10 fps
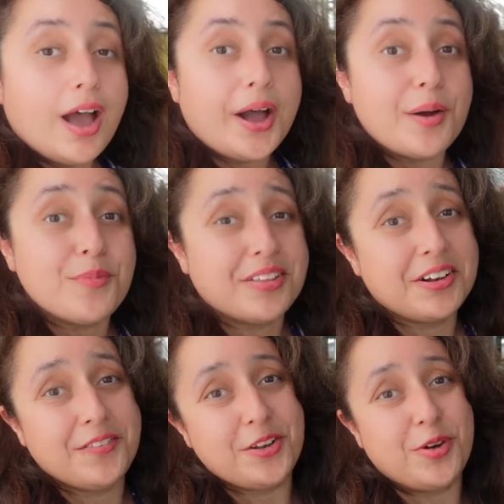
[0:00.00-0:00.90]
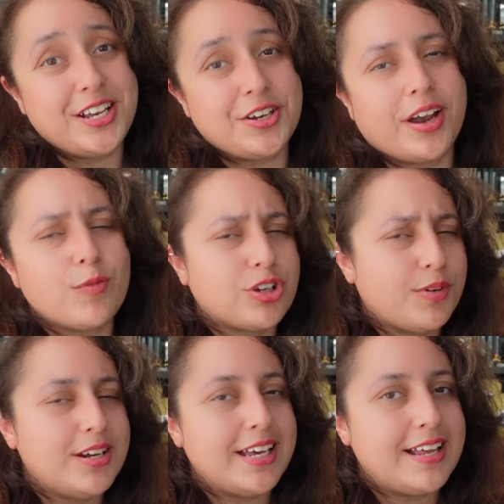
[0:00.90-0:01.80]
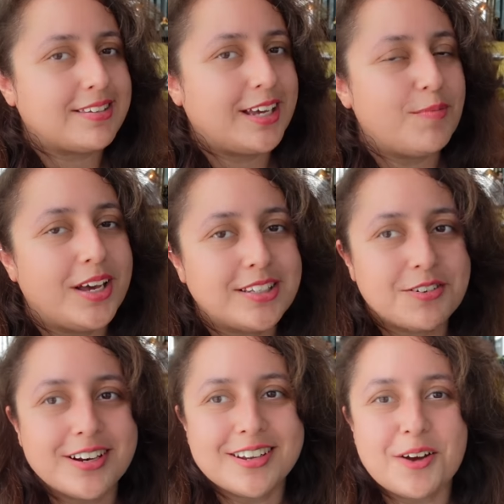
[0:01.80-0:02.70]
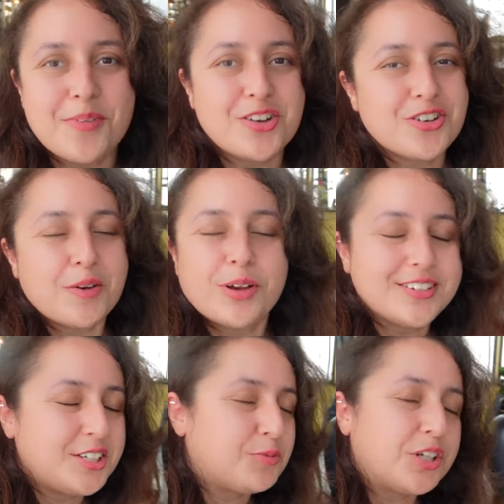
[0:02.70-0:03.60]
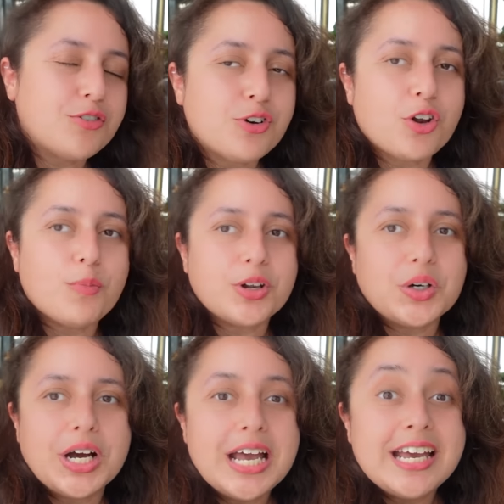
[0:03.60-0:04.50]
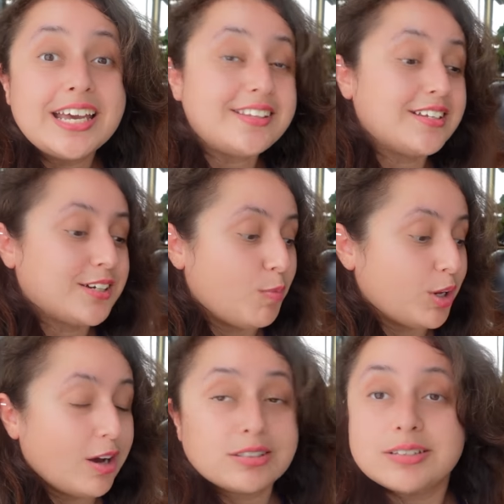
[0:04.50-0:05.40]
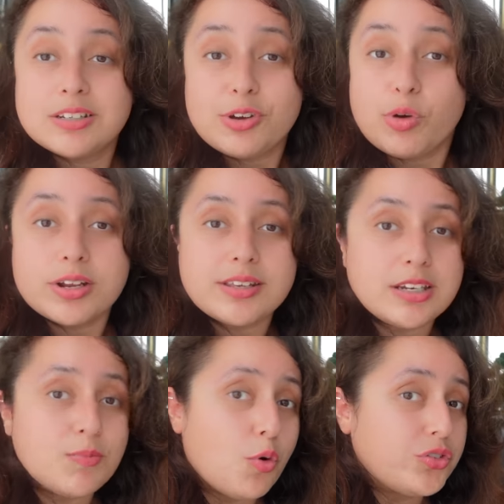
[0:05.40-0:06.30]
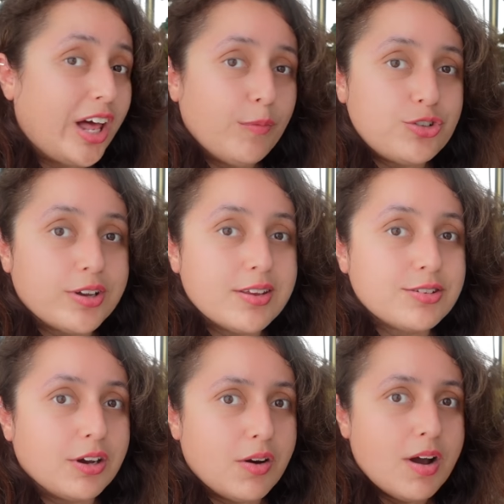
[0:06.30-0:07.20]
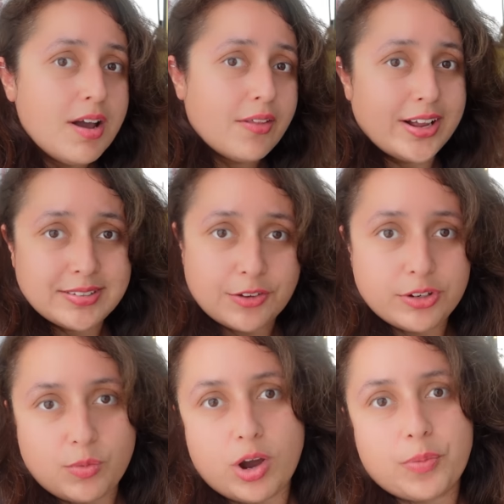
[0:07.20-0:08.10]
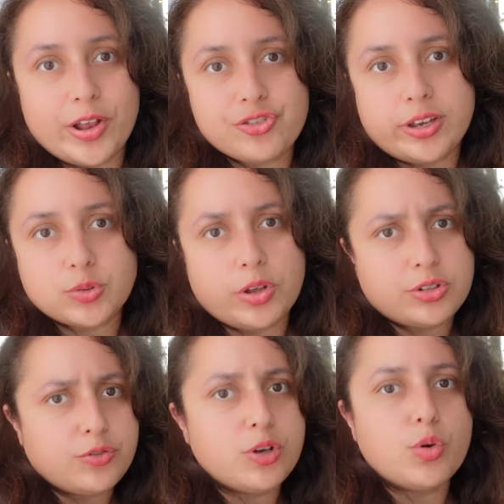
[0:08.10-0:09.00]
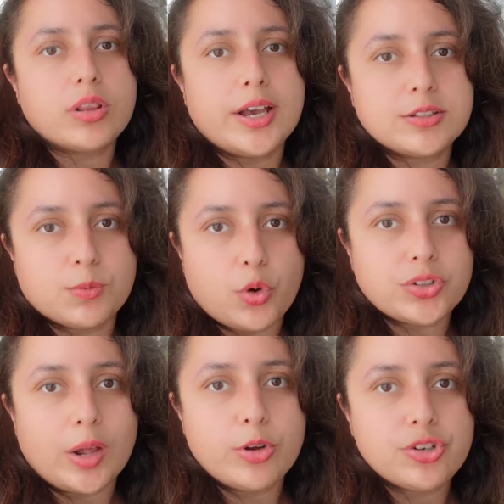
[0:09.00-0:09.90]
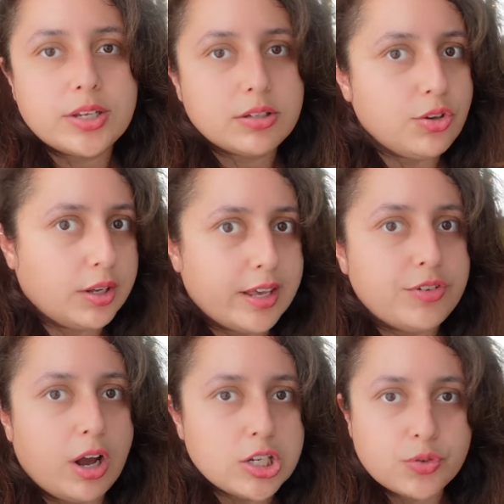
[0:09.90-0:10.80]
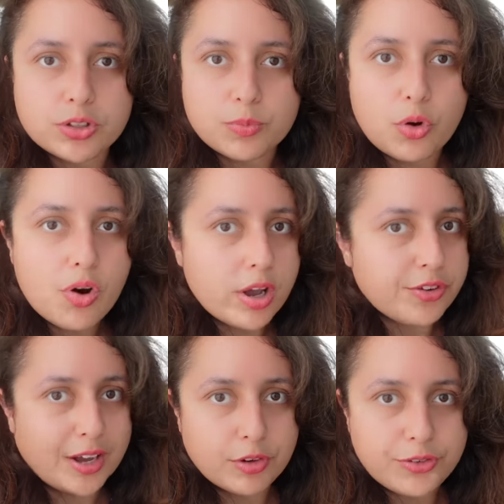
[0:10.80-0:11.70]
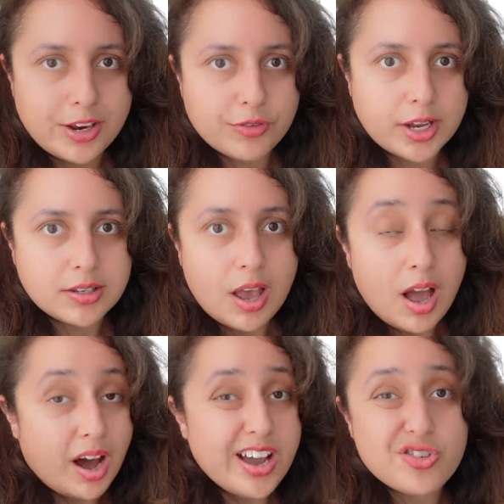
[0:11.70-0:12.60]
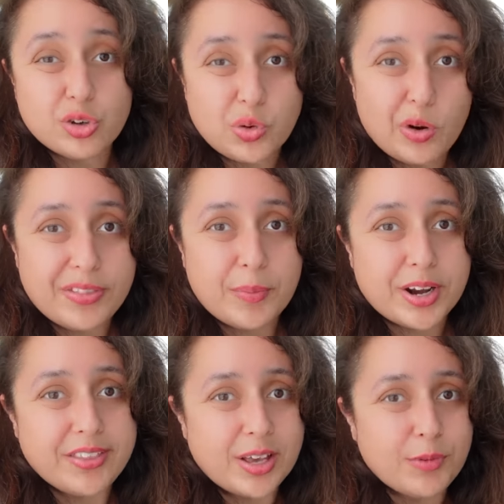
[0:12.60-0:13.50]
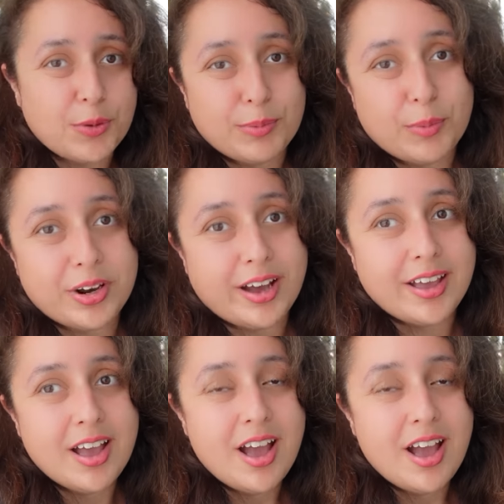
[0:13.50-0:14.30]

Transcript: um, the lovely waiter again, which I'm gonna get his name later and uh, mention him because he's been phenomenal. He did come and ask us if we wanted any more sandwiches, so that's definitely worth mentioning as well. So if you would like some more sandwiches, you could definitely ask for some more if you have a favorite. I enjoyed all of them, but I think both my mum and I,